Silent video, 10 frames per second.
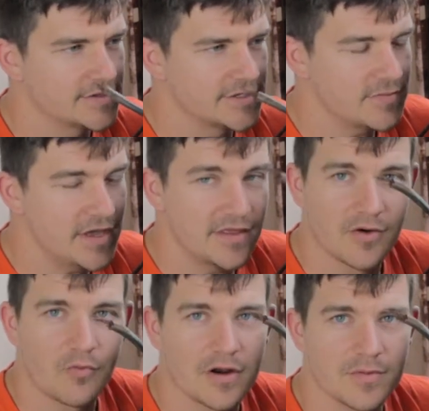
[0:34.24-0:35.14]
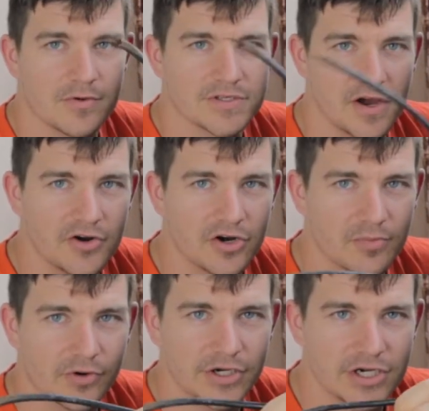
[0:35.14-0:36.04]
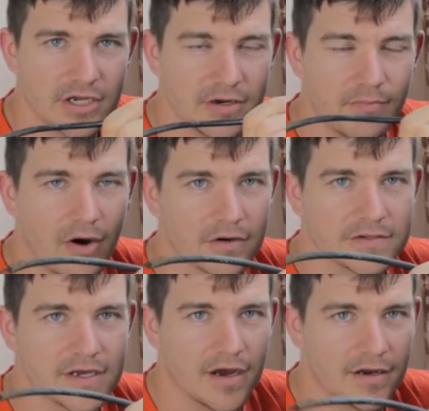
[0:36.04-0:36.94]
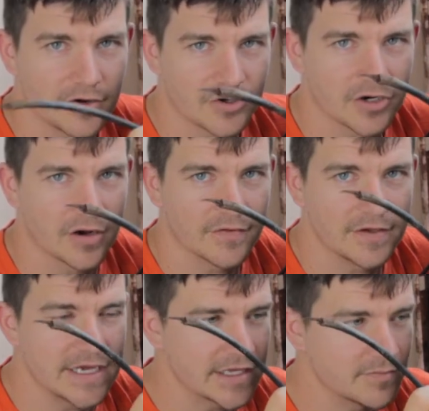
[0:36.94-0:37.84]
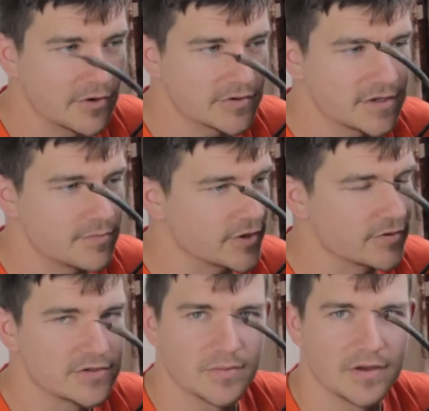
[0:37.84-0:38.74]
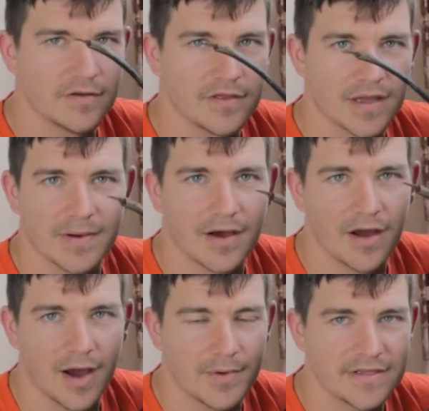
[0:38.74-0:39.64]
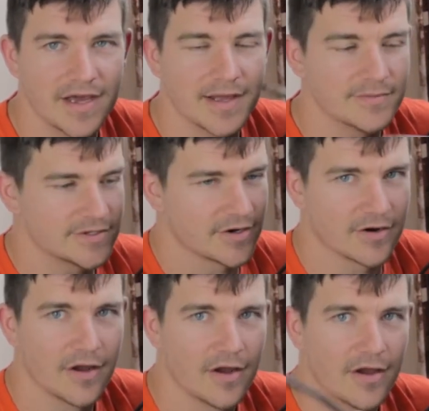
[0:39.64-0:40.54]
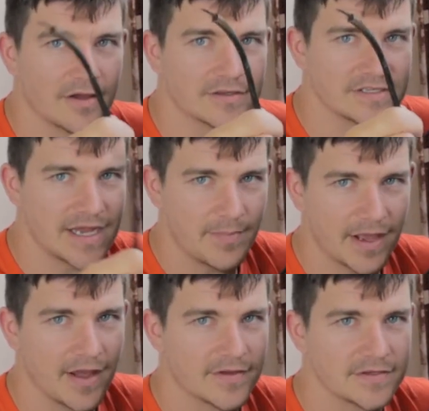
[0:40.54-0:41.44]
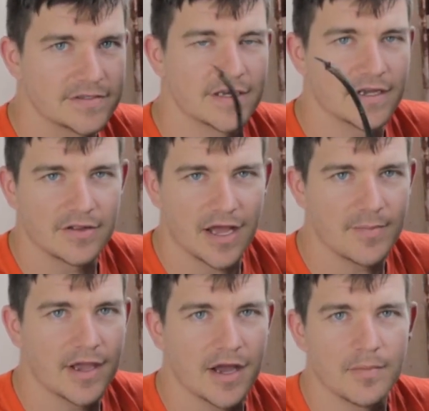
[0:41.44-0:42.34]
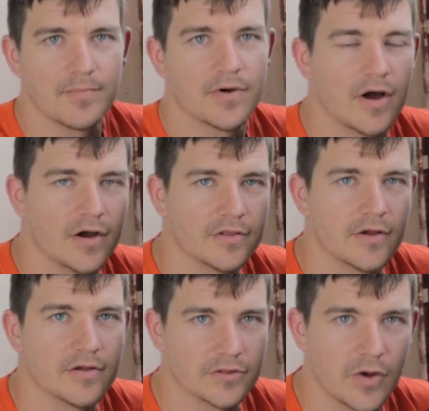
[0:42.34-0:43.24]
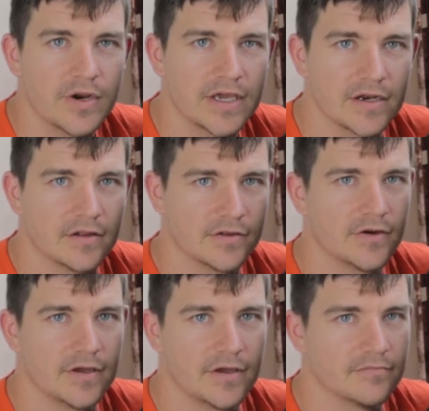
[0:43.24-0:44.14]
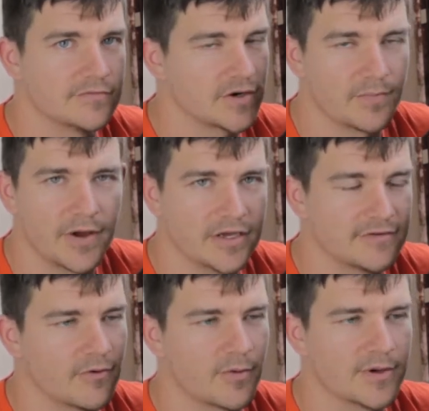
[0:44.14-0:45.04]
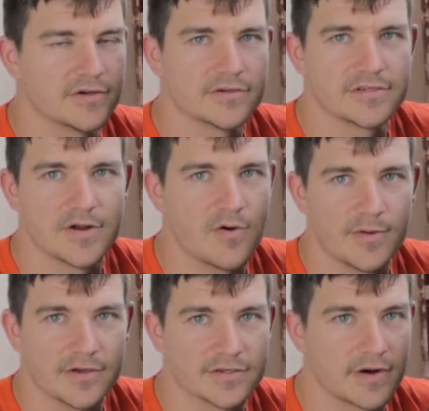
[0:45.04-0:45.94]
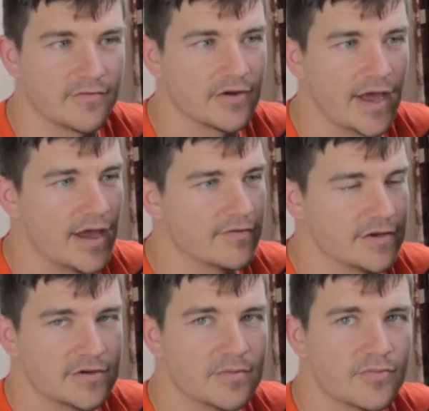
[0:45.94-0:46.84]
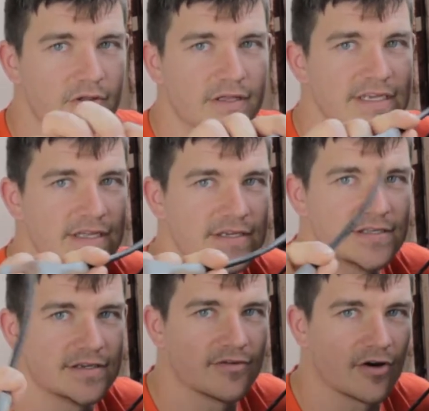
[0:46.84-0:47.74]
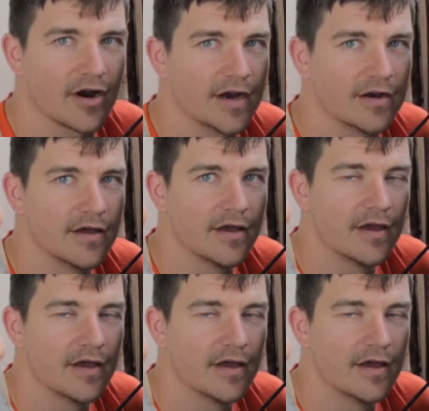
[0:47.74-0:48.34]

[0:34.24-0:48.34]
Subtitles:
To me, they're one of the most underappreciated parts on your truck. They take the most abuse. I mean, you think about how many times that you're stepping on this thing, climbing up, loading and unloading dirt bikes, four-wheelers, snowmobiles, whatever you have, and you completely take these things for granted.